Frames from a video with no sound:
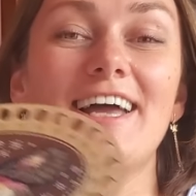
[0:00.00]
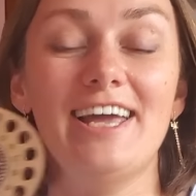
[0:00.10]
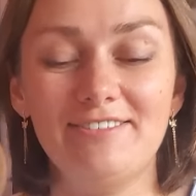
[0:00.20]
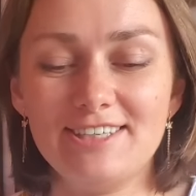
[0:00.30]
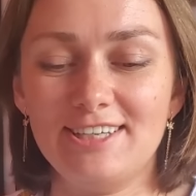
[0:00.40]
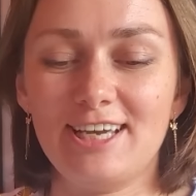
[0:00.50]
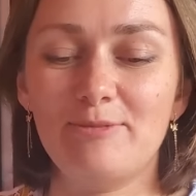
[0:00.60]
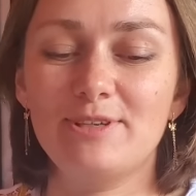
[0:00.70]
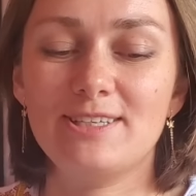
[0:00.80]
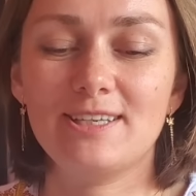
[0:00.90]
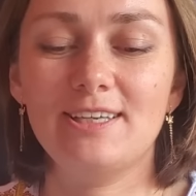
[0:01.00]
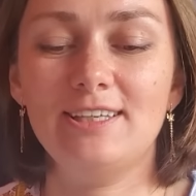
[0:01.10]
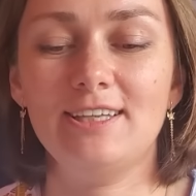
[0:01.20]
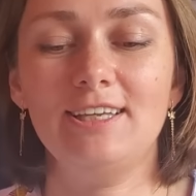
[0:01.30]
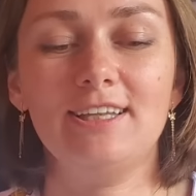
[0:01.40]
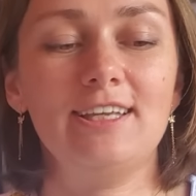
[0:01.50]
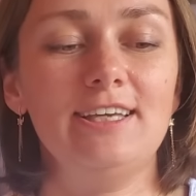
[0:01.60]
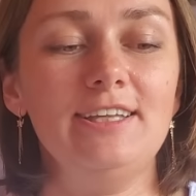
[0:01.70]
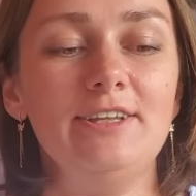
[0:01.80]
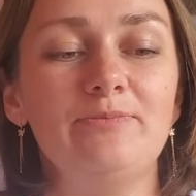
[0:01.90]
Everything comes in
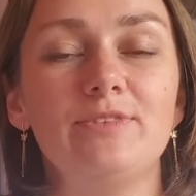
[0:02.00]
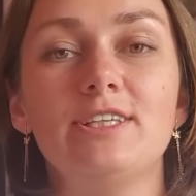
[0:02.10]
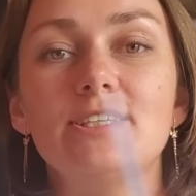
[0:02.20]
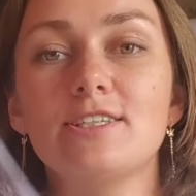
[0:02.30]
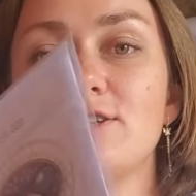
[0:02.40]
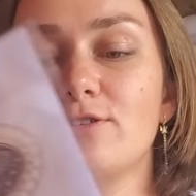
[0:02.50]
kit. This is